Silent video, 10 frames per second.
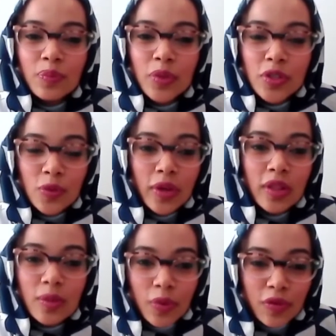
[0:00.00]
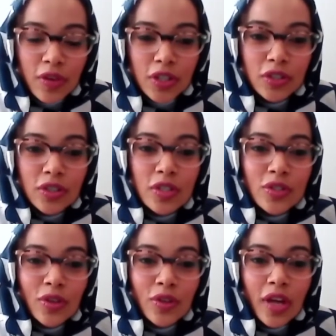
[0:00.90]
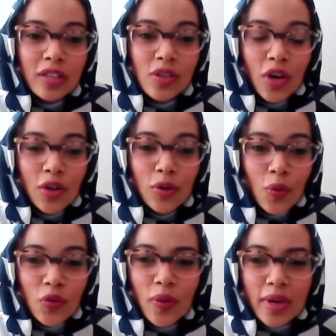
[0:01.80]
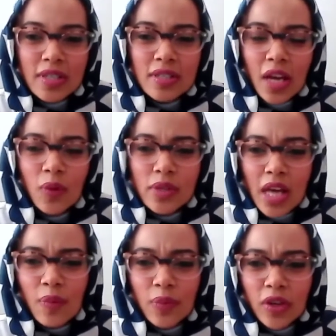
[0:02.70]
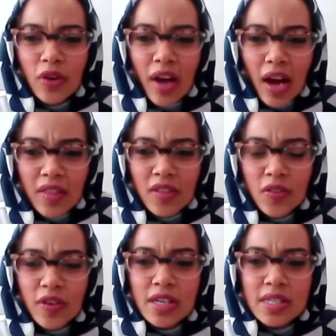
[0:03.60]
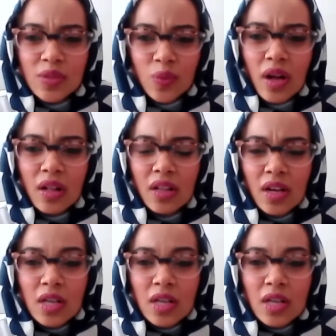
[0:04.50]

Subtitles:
between the professionals so that you also understand what's happening on the other spheres as well.